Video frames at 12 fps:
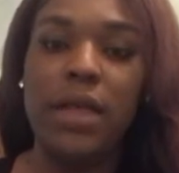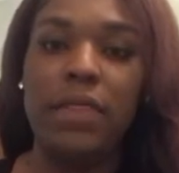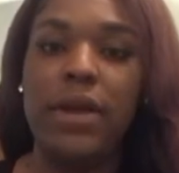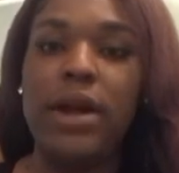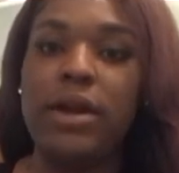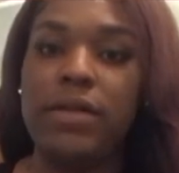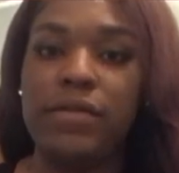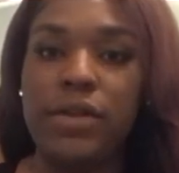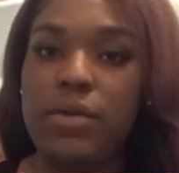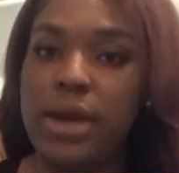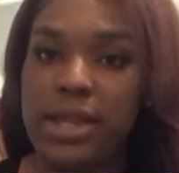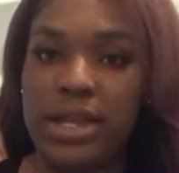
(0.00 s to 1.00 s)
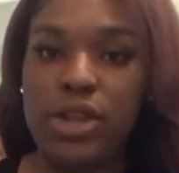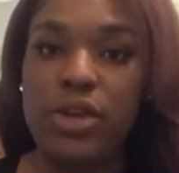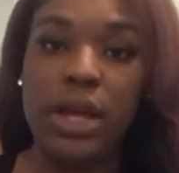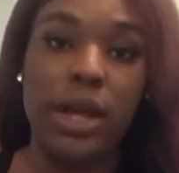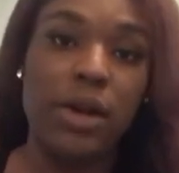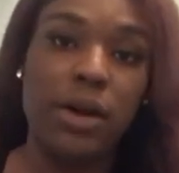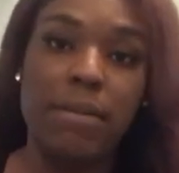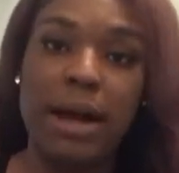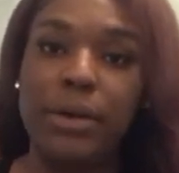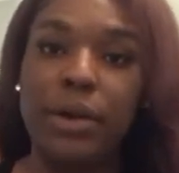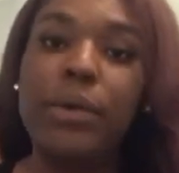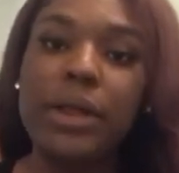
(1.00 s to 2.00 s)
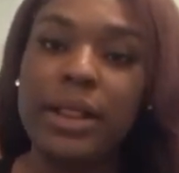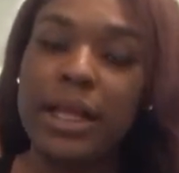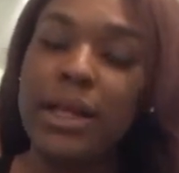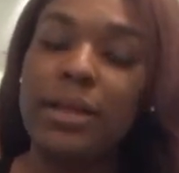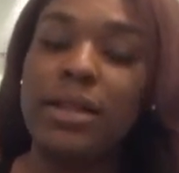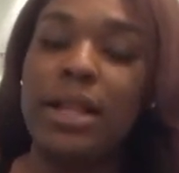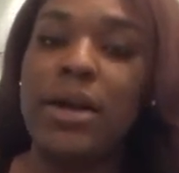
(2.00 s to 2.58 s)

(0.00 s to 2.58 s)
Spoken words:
there are a few ways that you can go about doing things.